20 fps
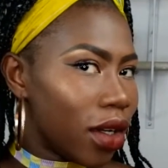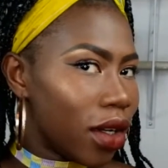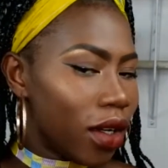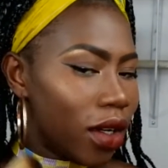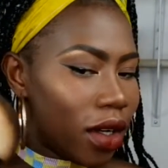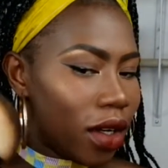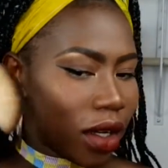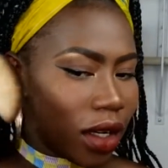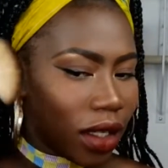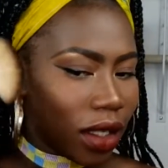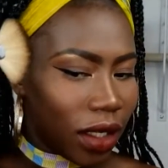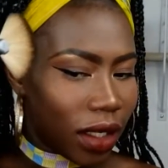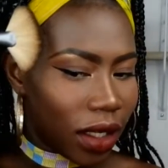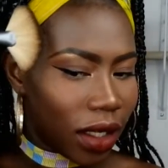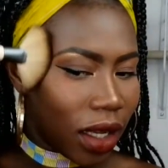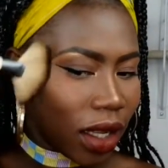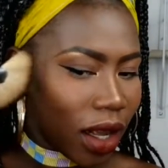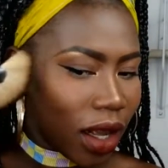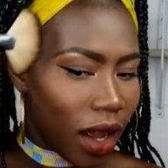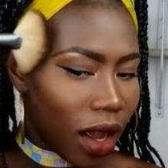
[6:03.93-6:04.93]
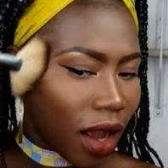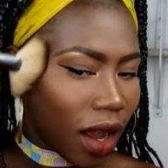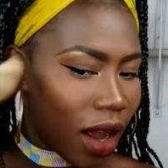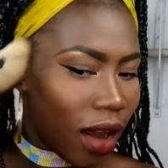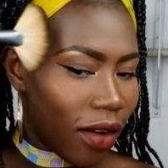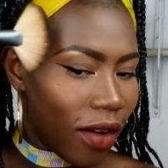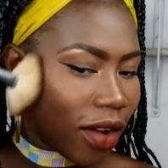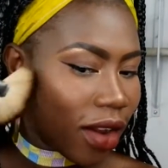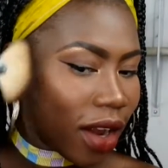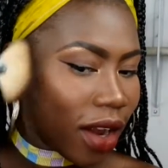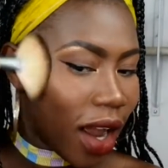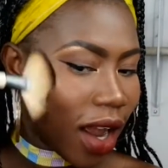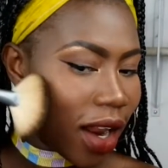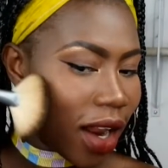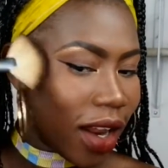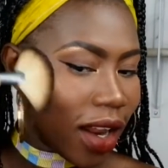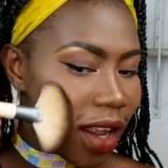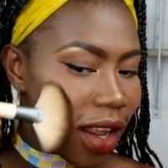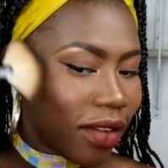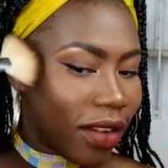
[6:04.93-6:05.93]
You guys see that? I
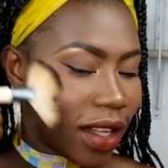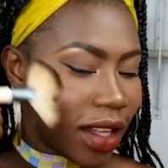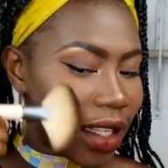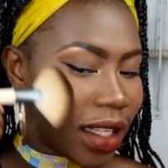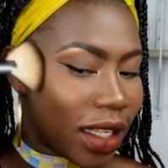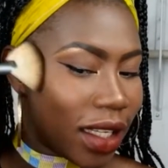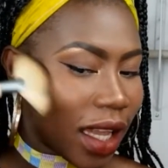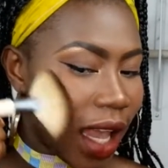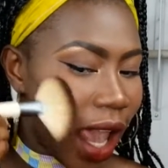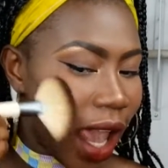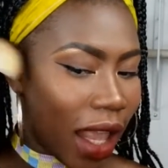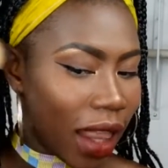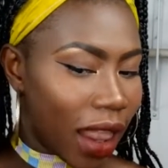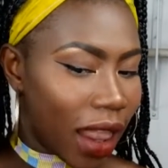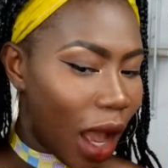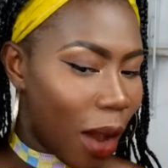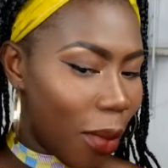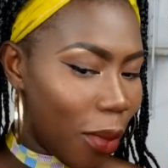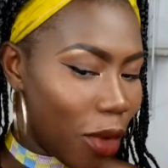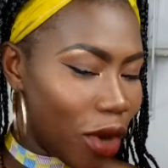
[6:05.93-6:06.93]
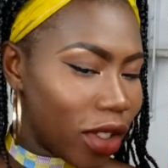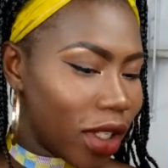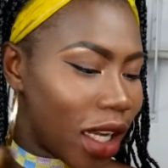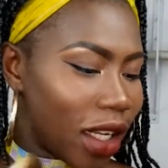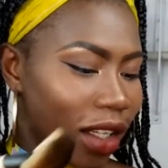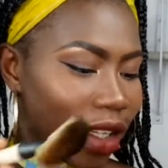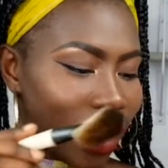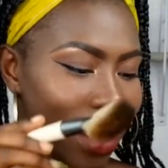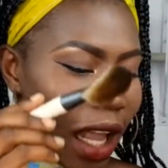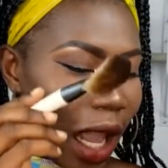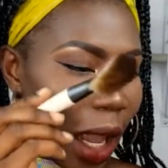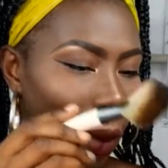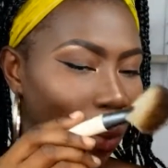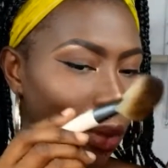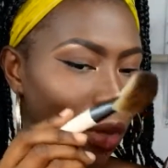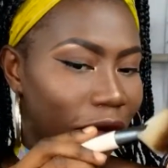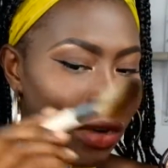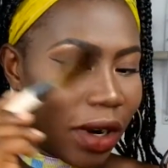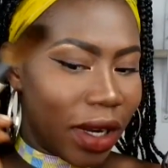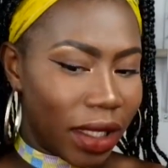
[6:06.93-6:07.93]
didn't even take that much. I just
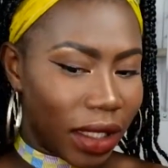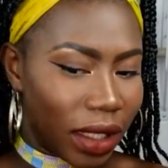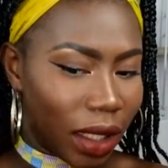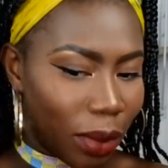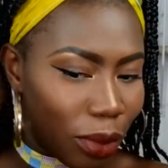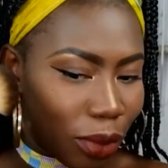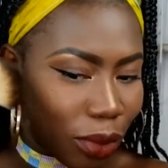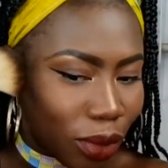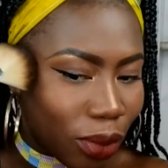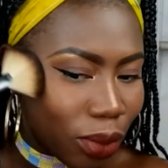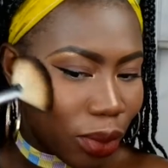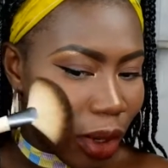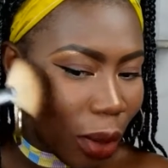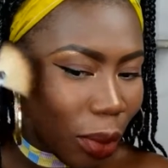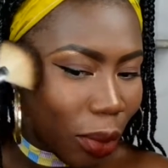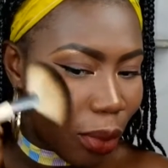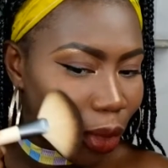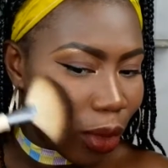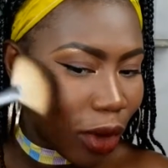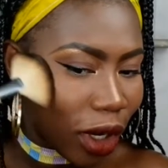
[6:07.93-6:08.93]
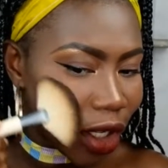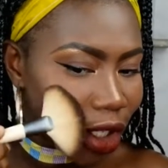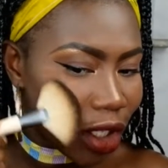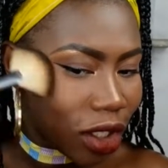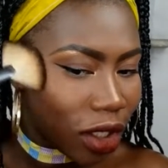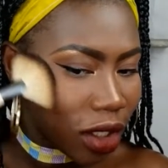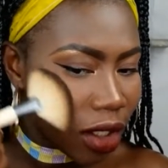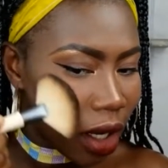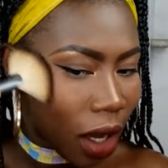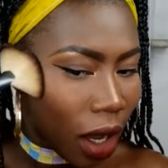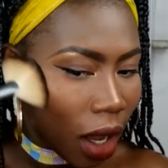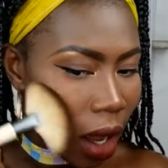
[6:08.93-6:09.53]
like pressed the brush